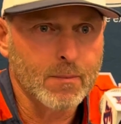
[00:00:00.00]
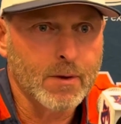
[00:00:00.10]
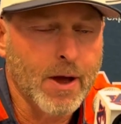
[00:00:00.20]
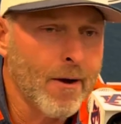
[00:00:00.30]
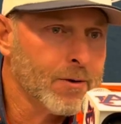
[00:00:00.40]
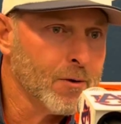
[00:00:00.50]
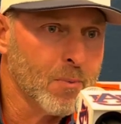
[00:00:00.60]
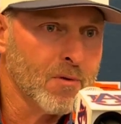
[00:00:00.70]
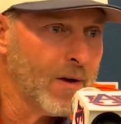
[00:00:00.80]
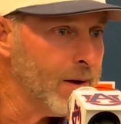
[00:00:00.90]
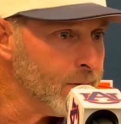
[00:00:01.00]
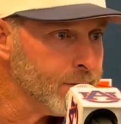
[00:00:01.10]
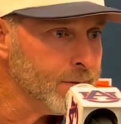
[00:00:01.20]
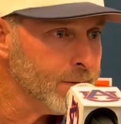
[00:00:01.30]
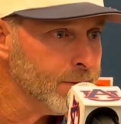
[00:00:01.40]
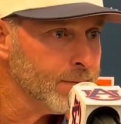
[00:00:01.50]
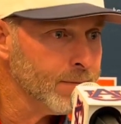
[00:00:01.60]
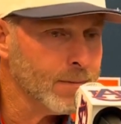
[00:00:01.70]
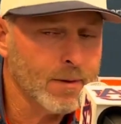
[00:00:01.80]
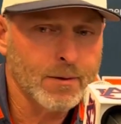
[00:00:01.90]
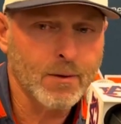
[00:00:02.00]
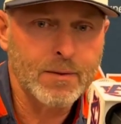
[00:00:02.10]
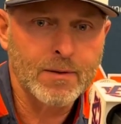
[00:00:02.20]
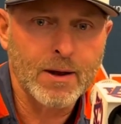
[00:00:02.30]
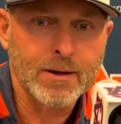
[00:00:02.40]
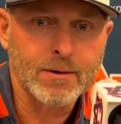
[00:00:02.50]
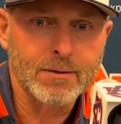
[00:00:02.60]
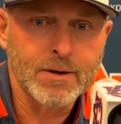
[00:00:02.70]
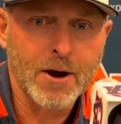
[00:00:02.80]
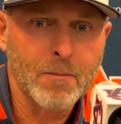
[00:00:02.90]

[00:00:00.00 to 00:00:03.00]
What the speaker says: Character prevails. Like Tanner